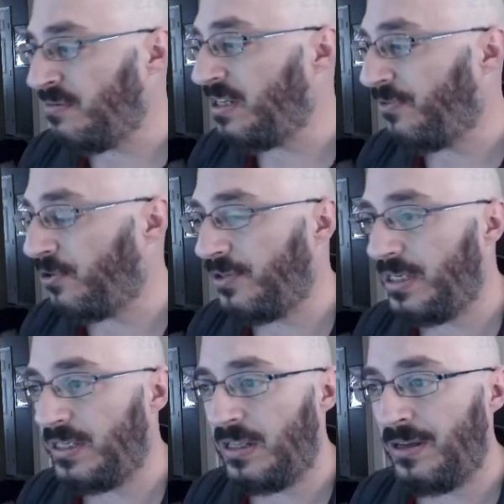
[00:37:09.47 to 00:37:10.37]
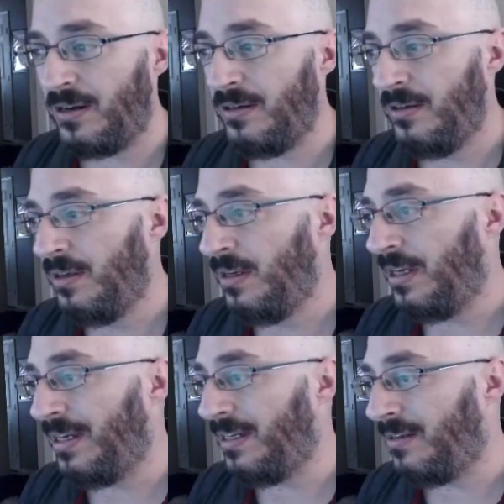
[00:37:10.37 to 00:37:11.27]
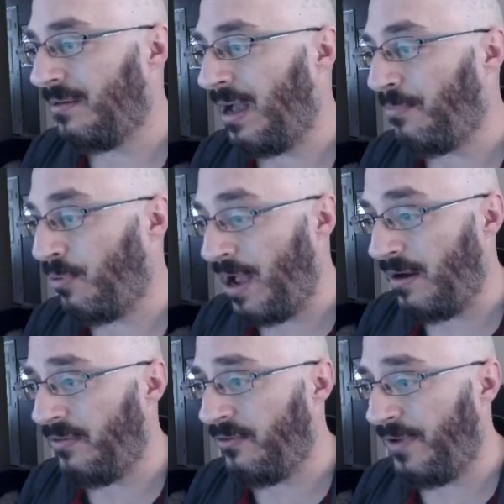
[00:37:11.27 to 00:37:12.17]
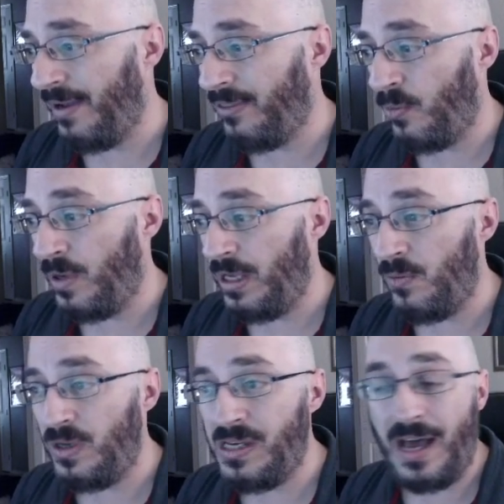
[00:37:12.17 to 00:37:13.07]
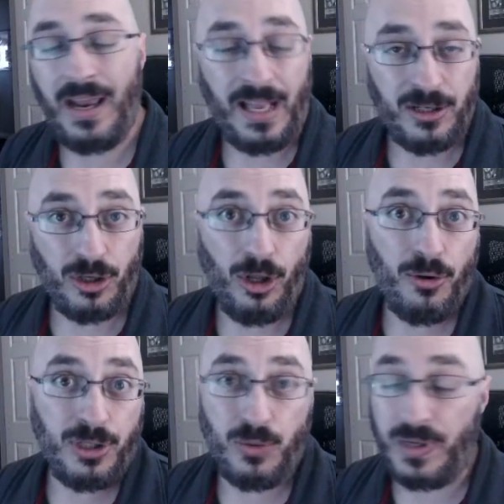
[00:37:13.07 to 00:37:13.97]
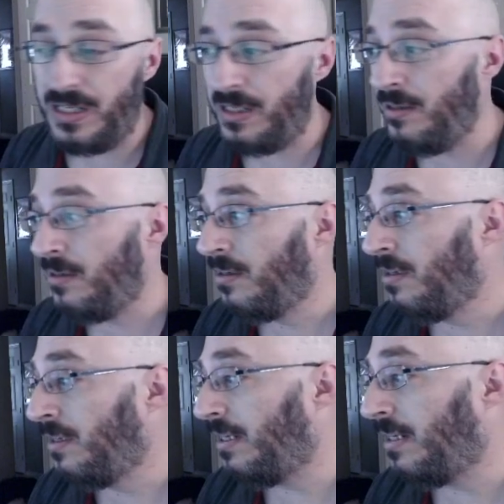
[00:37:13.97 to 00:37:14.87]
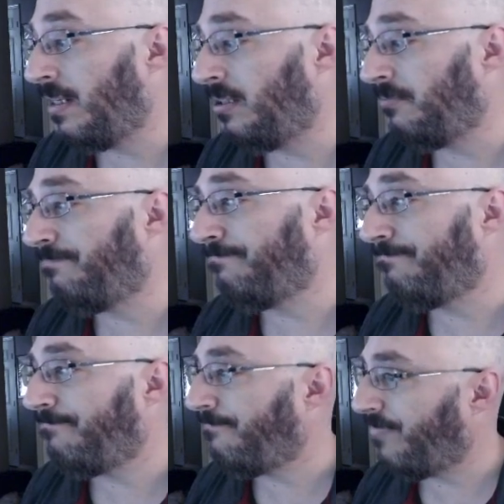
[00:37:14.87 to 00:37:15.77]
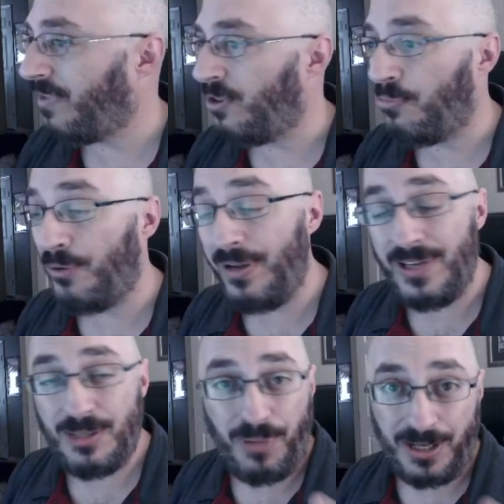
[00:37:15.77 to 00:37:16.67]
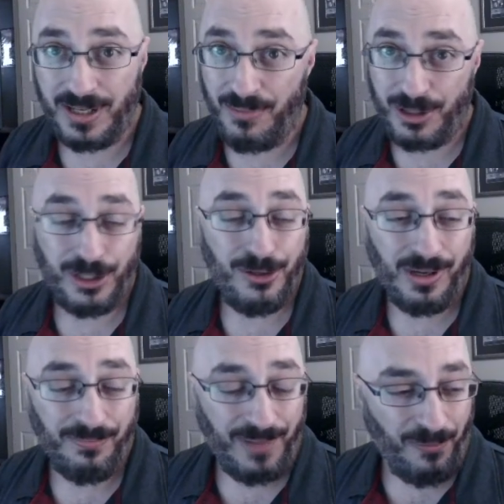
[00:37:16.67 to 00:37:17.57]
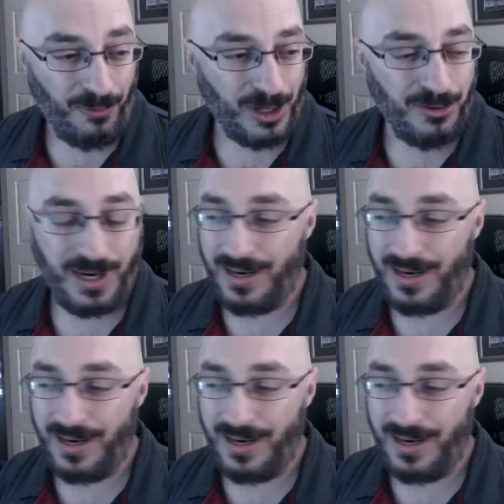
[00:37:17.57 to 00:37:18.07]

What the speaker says: difficulties in there. I'm proud of the fact that we got as close as we did. The previous puzzle number 2, I'm frustrated.